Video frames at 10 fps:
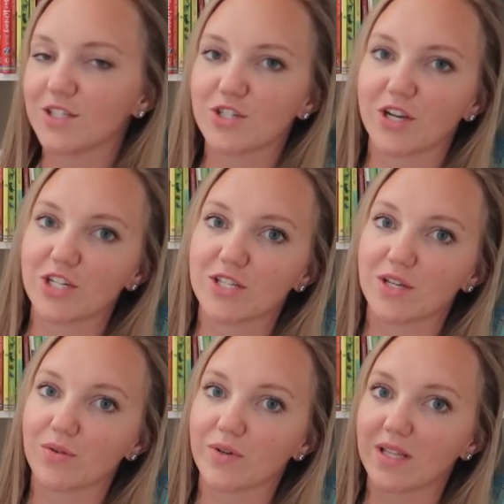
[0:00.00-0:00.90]
illustrations
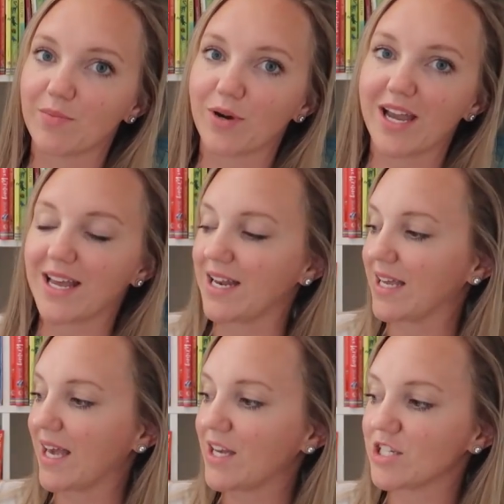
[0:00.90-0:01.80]
are really bright and
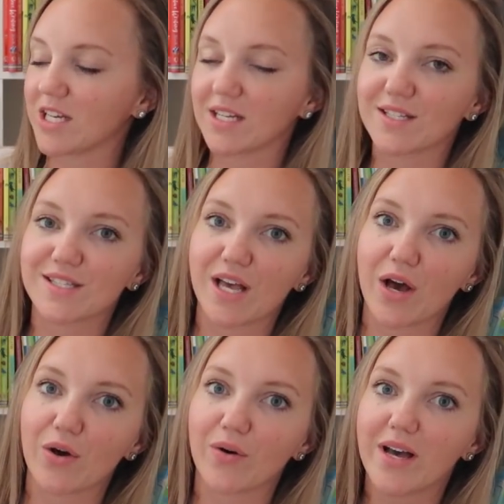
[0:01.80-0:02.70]
engaging.
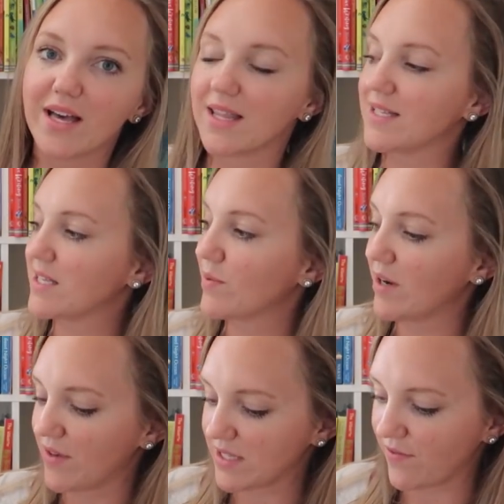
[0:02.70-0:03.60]
So this is
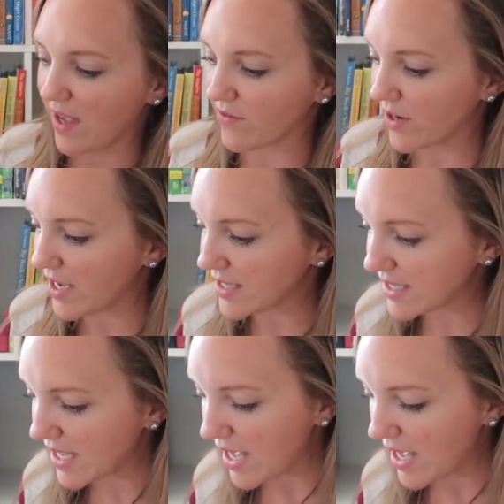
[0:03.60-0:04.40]
one of his favorites.